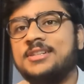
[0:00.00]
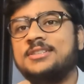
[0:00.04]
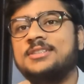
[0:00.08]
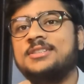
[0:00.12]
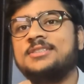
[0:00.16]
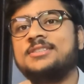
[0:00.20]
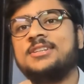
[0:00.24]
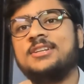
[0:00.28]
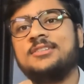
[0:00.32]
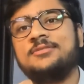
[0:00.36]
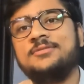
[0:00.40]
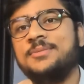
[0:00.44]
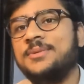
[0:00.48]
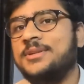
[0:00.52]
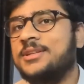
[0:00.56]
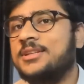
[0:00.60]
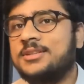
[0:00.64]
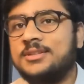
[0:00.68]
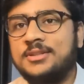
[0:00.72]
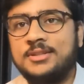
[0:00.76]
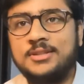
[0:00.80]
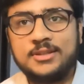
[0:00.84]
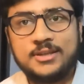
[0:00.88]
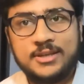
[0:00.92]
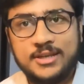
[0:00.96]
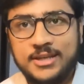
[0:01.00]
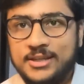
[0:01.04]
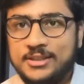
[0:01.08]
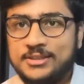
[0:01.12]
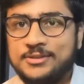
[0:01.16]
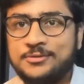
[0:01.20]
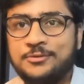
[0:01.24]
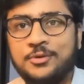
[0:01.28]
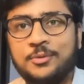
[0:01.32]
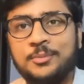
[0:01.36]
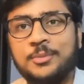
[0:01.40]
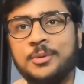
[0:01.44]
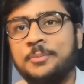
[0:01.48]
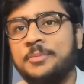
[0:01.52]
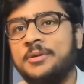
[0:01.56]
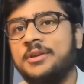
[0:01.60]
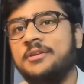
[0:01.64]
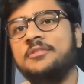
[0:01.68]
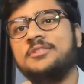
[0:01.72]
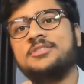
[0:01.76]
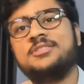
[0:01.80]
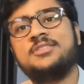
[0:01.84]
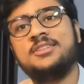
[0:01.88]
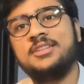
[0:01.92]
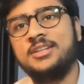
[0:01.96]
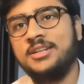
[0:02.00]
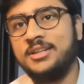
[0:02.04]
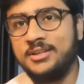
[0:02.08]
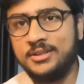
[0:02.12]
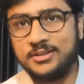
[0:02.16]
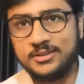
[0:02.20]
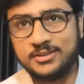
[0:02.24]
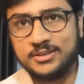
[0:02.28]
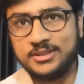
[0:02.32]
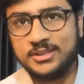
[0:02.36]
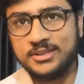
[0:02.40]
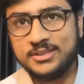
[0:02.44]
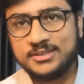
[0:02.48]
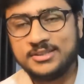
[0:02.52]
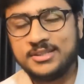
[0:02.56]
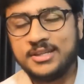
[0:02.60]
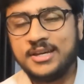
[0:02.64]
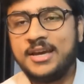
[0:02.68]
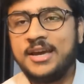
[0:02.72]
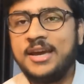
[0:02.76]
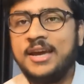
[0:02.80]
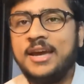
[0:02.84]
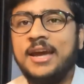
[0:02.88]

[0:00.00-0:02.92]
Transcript: that this has been the case from the previous 3 hearings,